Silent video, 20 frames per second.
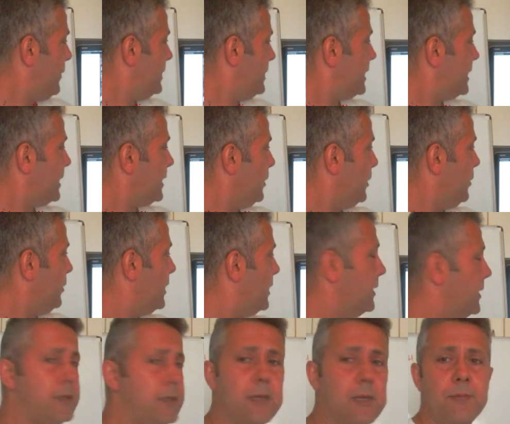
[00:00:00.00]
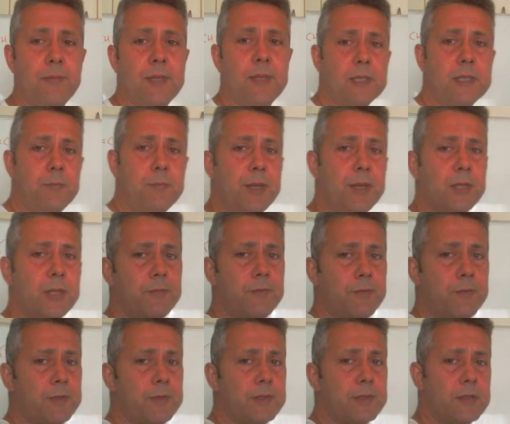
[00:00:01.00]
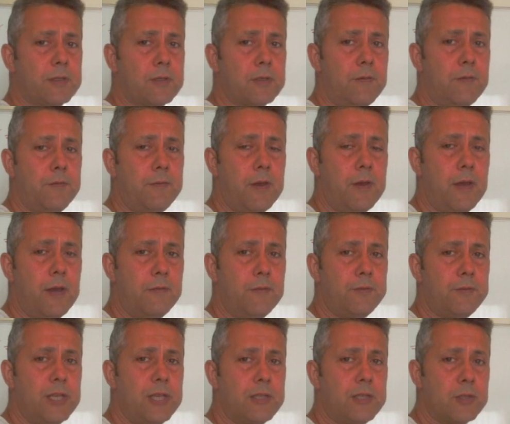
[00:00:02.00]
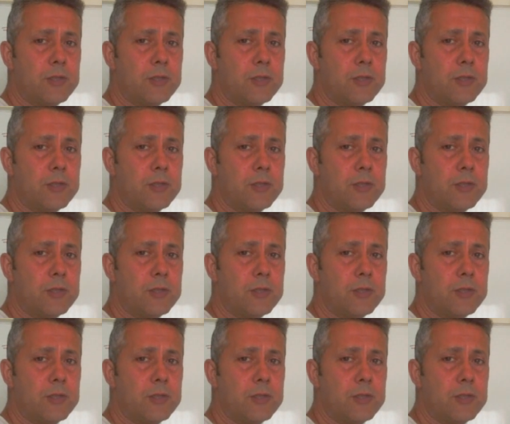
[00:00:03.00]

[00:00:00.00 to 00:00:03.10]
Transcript: If we take a look at this depiction, for instance, of